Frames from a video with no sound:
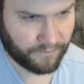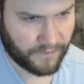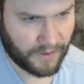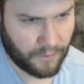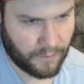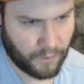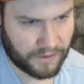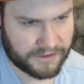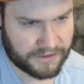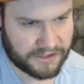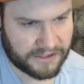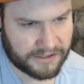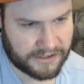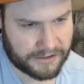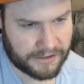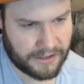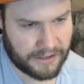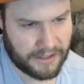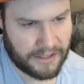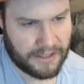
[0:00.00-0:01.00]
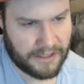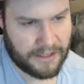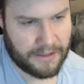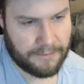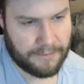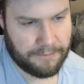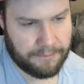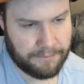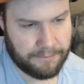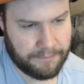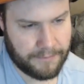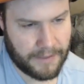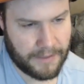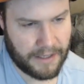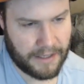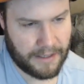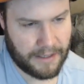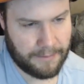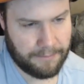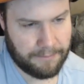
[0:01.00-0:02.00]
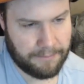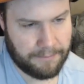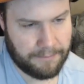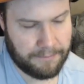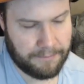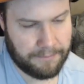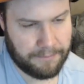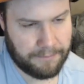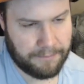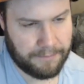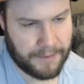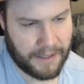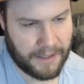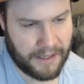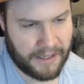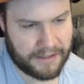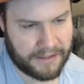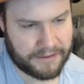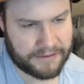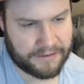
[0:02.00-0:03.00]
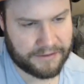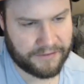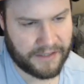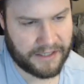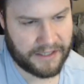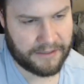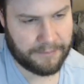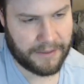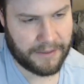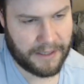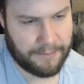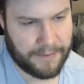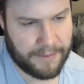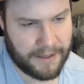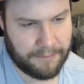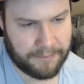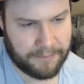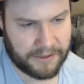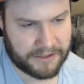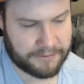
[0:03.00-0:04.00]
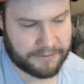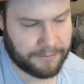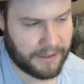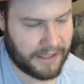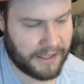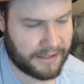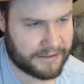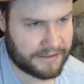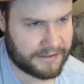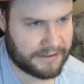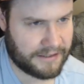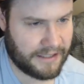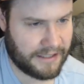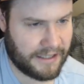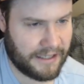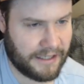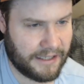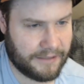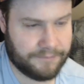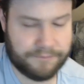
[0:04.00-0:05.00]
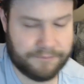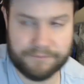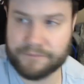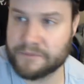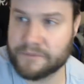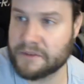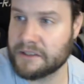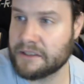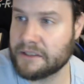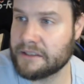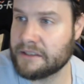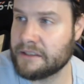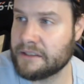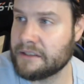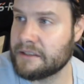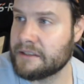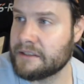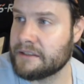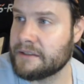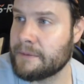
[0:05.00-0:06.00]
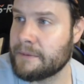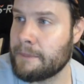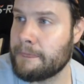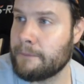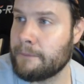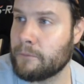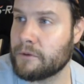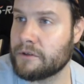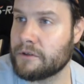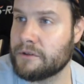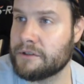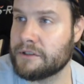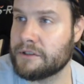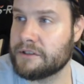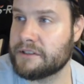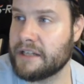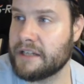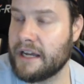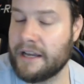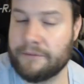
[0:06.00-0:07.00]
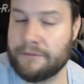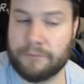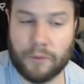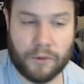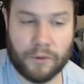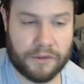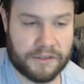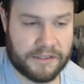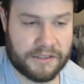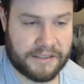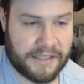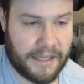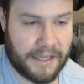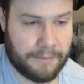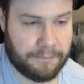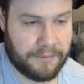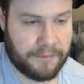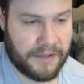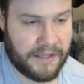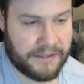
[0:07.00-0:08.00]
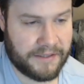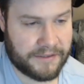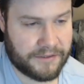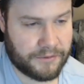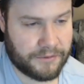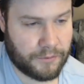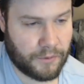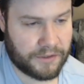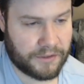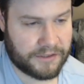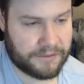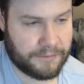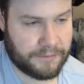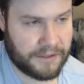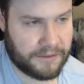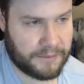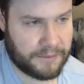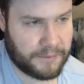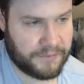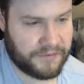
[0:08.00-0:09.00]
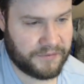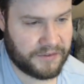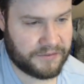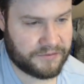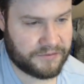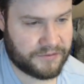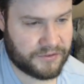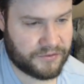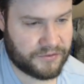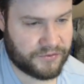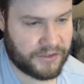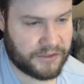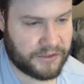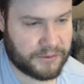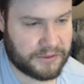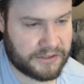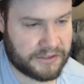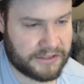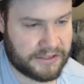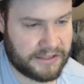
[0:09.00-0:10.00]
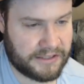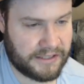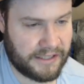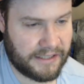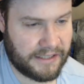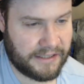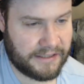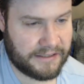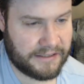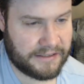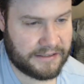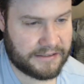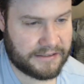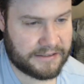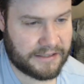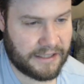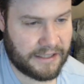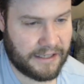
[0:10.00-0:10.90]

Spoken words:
which is pot divided by bet plus pot. We're going to dive more into depth into what minimum defense frequency is